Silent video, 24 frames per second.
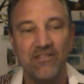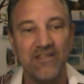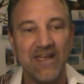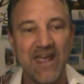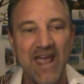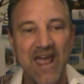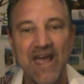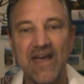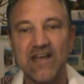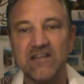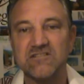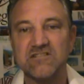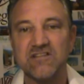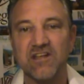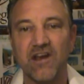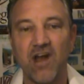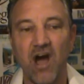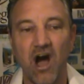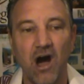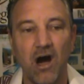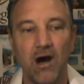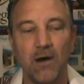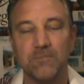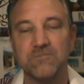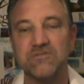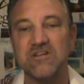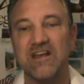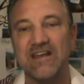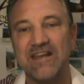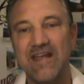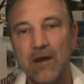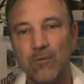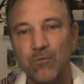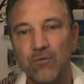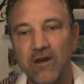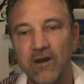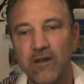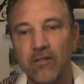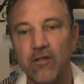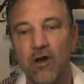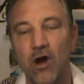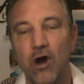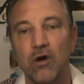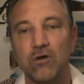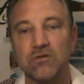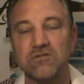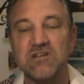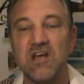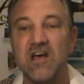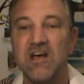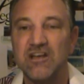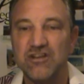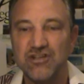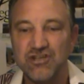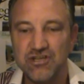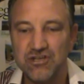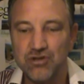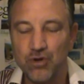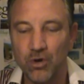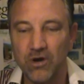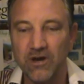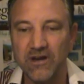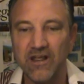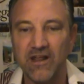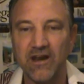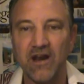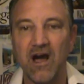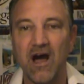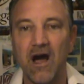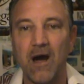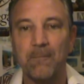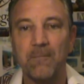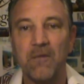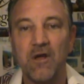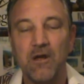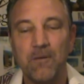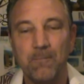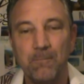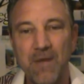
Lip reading: The ands and ums, get rid of those, shorten it up.